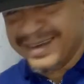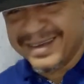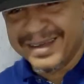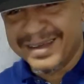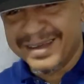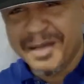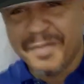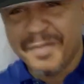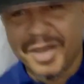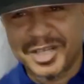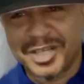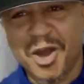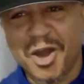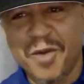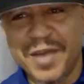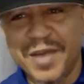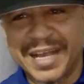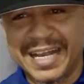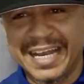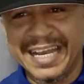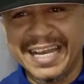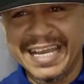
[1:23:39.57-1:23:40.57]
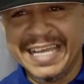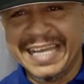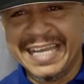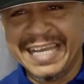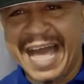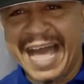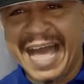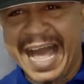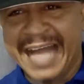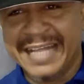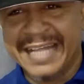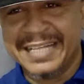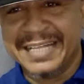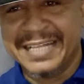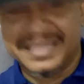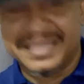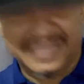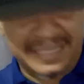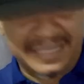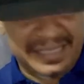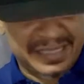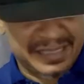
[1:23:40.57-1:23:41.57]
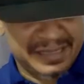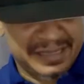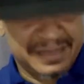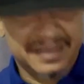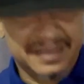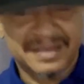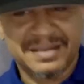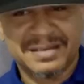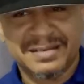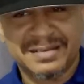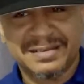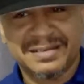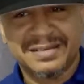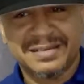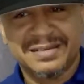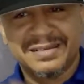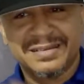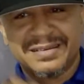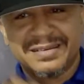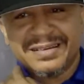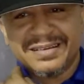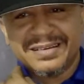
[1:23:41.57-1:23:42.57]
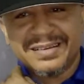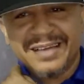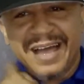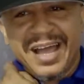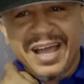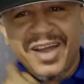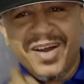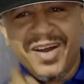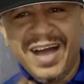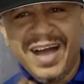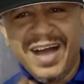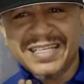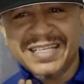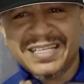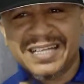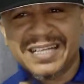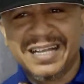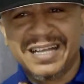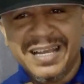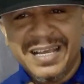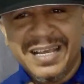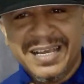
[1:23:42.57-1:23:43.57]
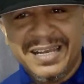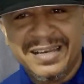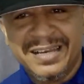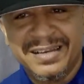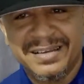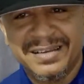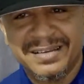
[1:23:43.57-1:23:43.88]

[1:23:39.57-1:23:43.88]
must go with clean hands. Are your hands clean?